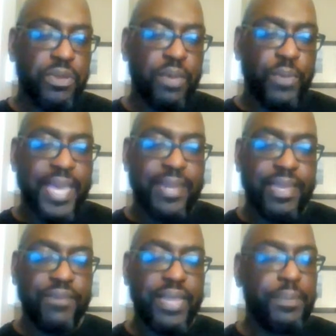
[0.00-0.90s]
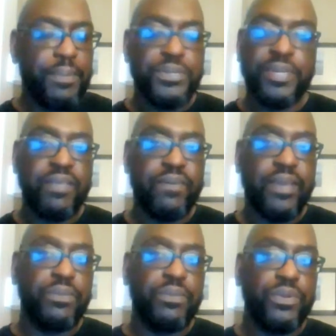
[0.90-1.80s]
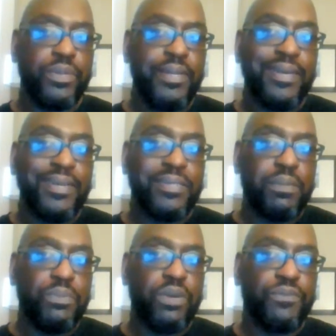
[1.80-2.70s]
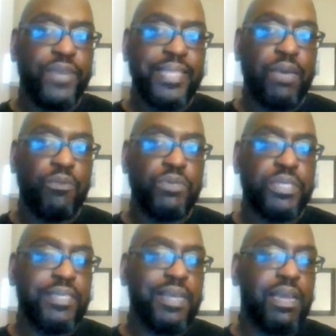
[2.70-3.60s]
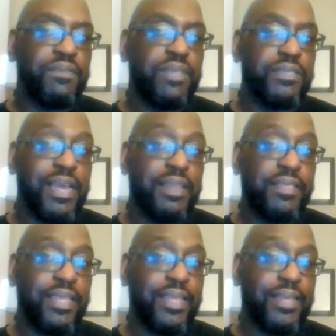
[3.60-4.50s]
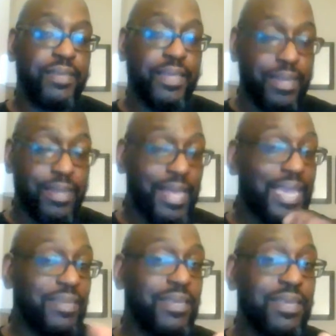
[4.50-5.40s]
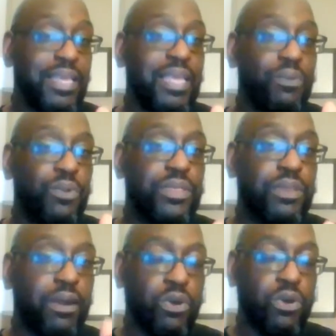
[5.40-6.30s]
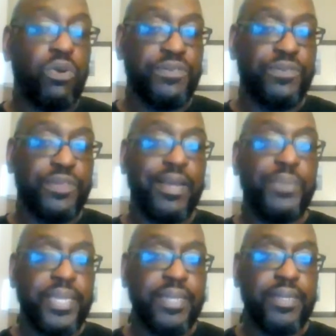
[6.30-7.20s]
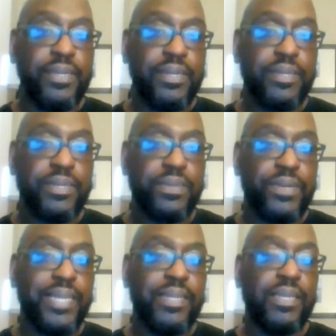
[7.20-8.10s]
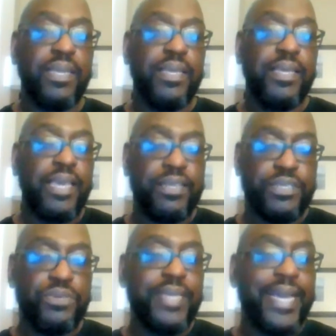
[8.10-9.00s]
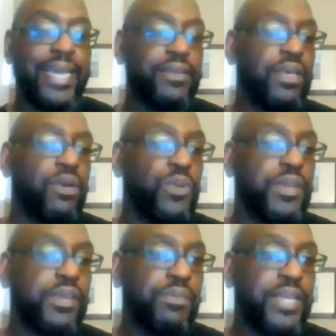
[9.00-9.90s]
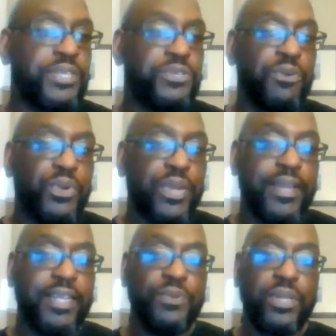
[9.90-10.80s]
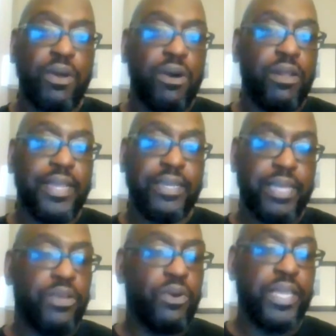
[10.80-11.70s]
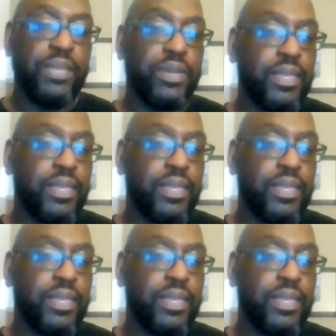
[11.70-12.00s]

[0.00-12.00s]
that we had every opportunity available to book freight that was inside of and in line with our goals for the company, right? And to do that, we needed to make sure we were connected with all like Coyote.